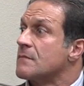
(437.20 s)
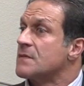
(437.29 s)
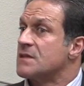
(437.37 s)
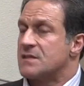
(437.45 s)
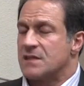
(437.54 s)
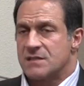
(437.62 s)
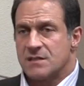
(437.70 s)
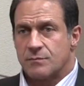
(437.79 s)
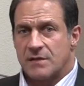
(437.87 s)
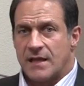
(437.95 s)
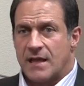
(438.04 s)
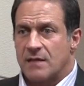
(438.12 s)
You stick to the
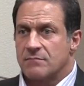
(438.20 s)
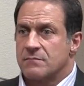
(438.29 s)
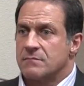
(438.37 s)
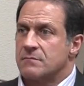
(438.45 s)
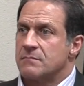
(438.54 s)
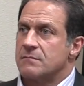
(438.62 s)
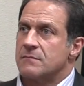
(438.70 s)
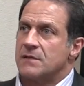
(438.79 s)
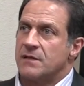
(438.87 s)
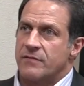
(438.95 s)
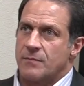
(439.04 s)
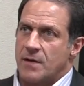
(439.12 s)
plan.
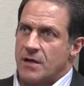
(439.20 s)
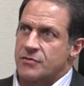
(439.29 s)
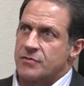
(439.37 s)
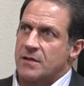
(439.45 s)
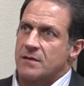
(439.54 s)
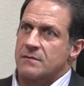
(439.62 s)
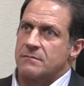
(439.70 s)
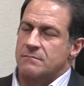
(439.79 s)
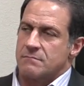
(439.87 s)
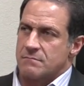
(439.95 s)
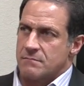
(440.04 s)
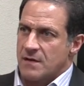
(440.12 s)
Live the mantra
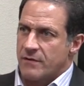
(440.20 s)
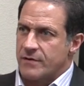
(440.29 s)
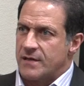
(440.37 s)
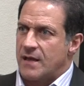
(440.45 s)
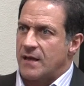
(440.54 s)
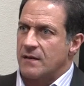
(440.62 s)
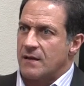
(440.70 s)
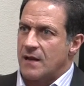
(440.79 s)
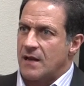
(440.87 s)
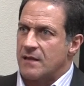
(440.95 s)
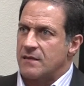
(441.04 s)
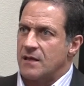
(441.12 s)
every day.
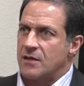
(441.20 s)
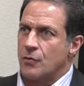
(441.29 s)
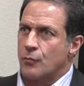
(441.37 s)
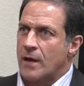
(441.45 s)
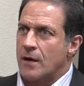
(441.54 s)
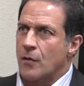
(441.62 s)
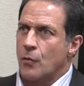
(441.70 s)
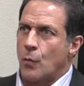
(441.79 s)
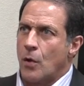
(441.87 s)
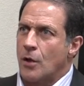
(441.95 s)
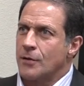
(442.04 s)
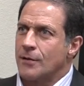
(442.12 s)
And I think you write it on the
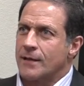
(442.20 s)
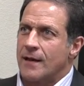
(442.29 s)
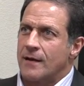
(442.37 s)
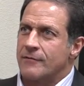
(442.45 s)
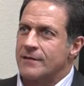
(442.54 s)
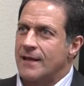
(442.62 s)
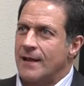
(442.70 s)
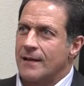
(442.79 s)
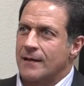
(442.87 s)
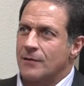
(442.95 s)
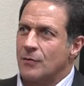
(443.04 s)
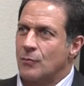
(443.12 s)
wall and you look at it every day
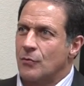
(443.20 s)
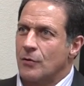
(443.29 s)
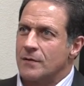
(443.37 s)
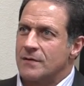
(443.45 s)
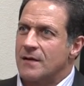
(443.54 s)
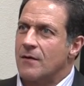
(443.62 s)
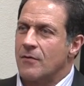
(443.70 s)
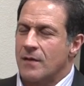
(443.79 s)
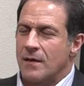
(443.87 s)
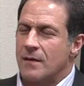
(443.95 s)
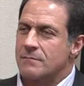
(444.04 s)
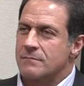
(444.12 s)
like a little board and you go,
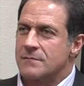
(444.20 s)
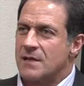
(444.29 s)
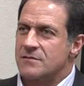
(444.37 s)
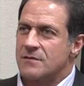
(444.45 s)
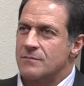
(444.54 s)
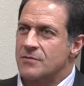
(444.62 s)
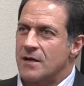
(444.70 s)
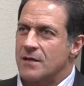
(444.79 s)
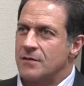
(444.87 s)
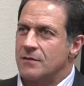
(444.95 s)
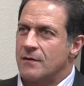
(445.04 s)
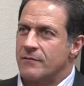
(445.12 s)
okay, that's what I'm trying to
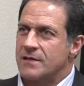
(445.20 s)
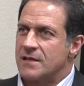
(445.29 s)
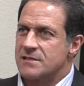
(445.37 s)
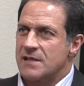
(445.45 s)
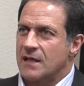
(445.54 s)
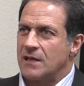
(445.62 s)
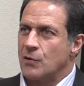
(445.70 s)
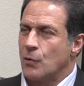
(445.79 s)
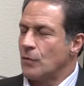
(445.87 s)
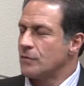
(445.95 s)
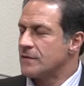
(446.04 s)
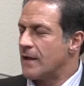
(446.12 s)
do every day, just like any
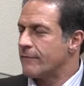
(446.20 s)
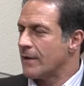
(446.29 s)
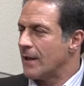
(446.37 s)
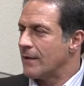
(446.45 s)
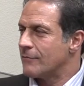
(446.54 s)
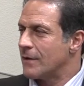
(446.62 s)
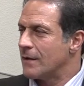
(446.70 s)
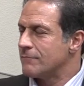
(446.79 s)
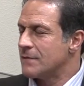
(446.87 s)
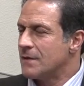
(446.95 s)
goals you have in life, right?